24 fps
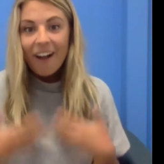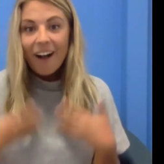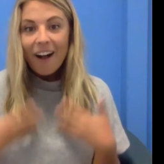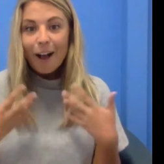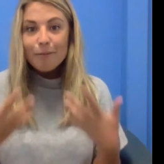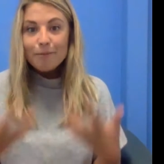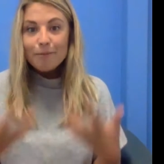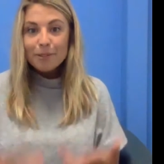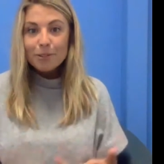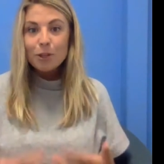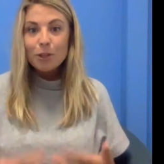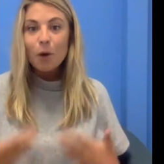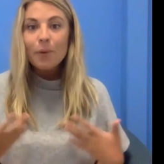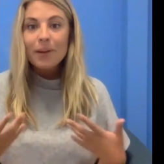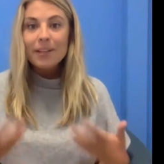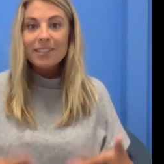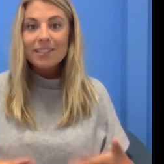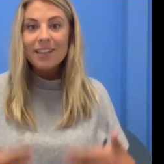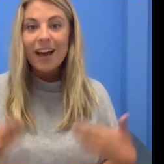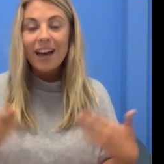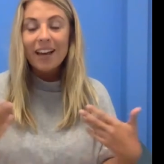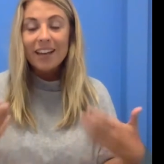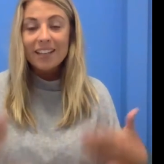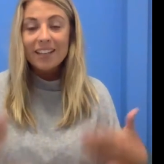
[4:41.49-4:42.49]
I'm so
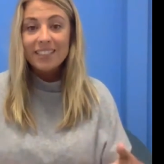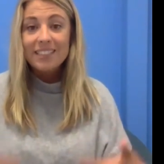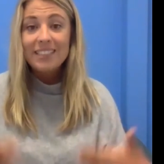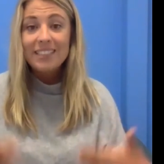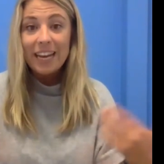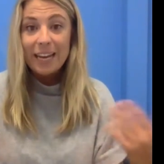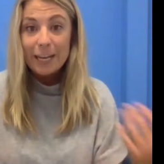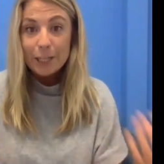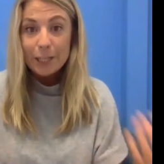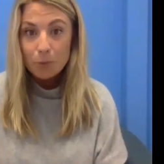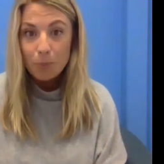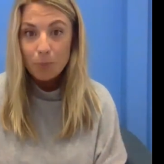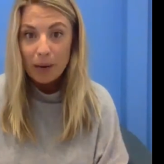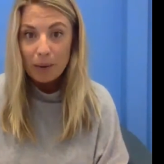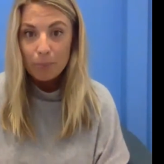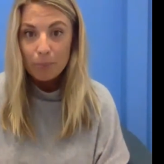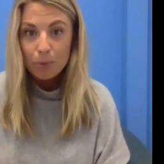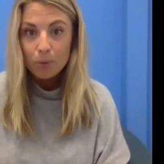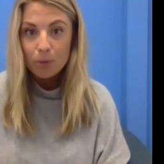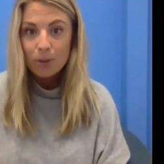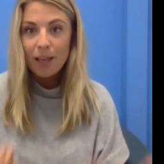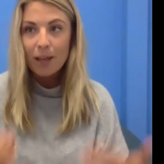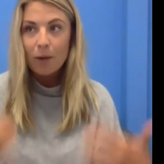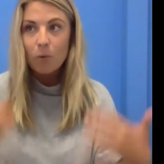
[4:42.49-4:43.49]
excited to teach
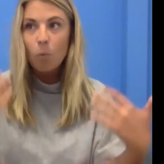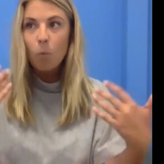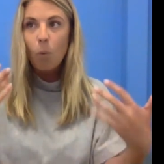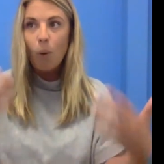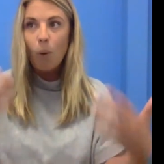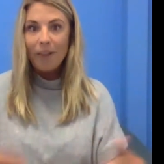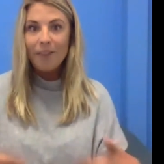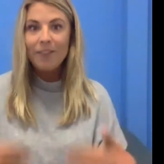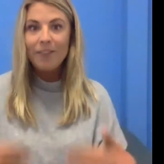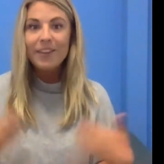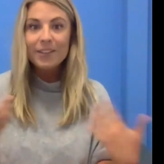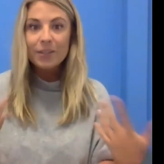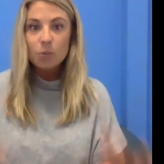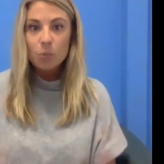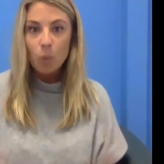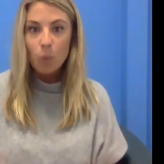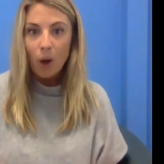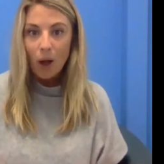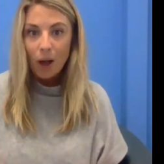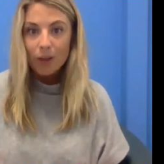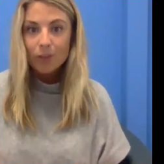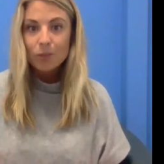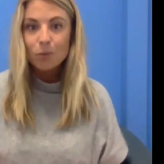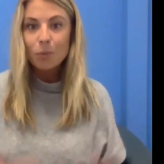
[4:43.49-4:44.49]
people. Like when this
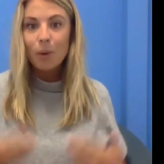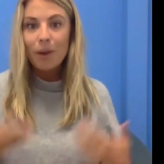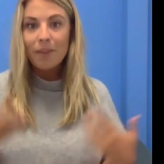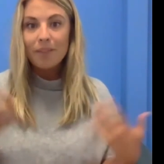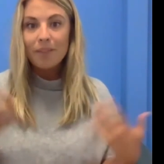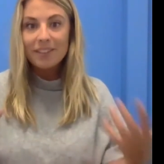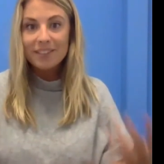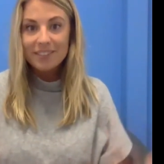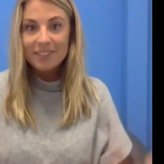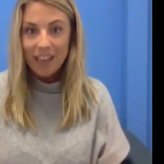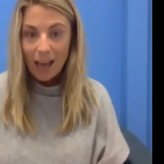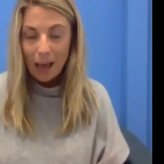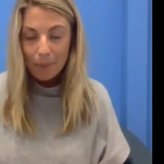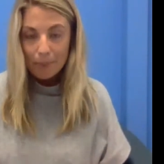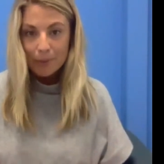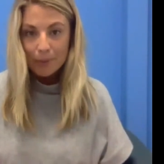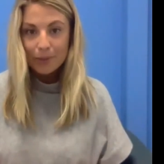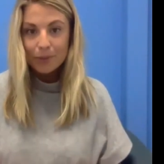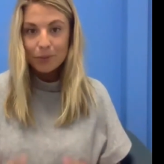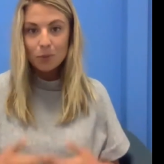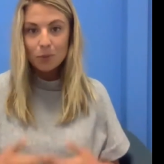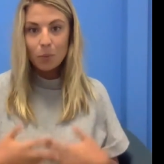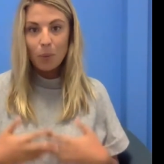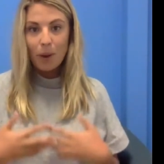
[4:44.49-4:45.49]
works, when this
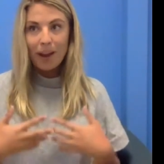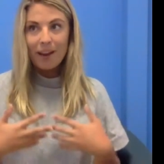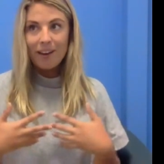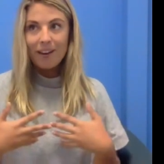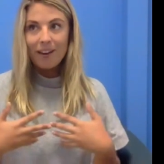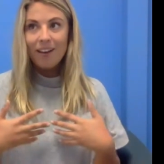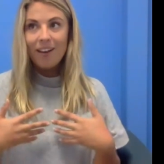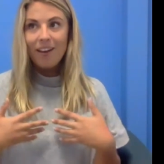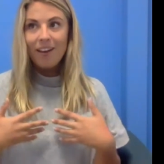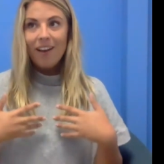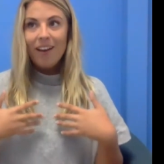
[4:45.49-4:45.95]
happens, when